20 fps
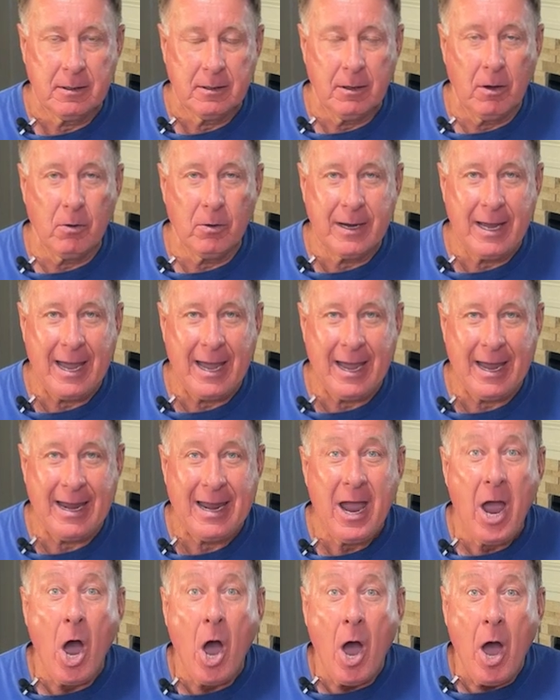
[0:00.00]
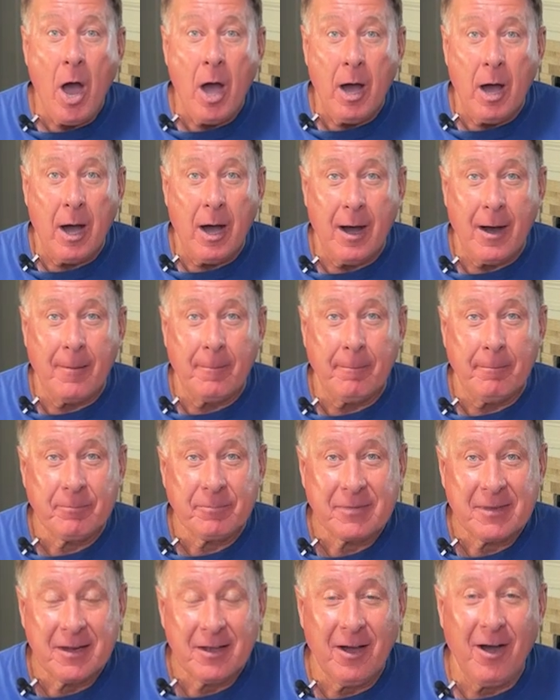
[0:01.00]
okay,
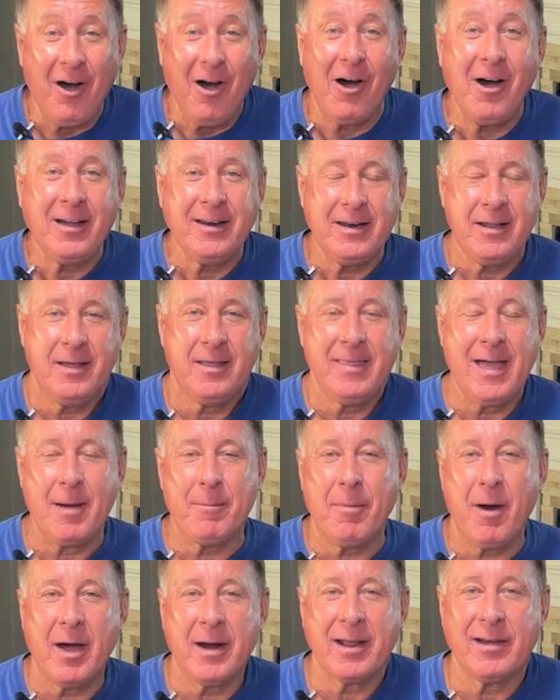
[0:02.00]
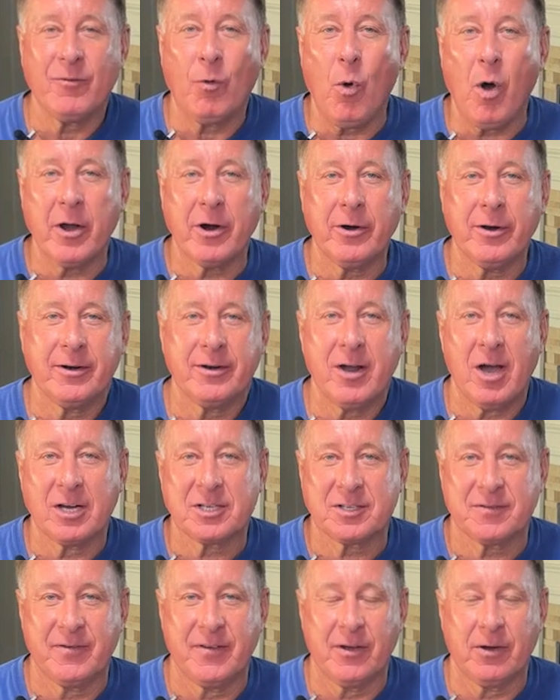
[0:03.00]
on that body of water in
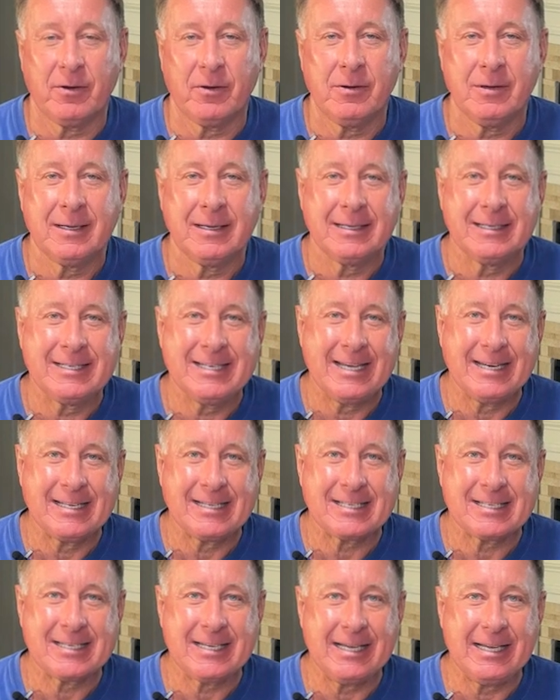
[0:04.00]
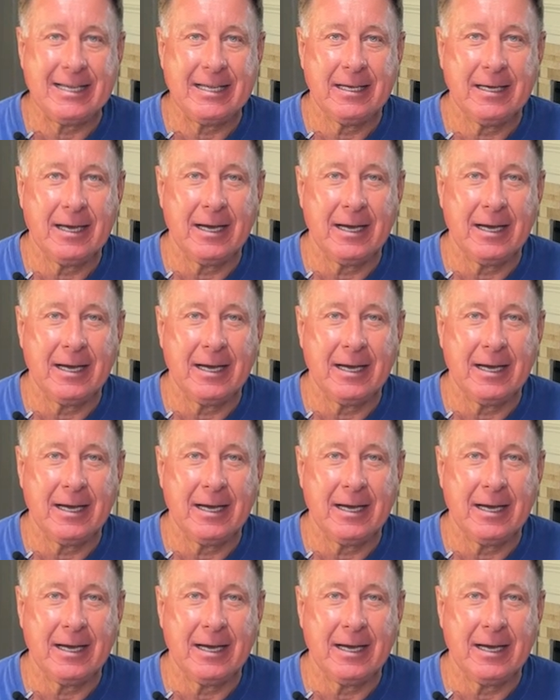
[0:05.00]
Knoxville, Tennessee.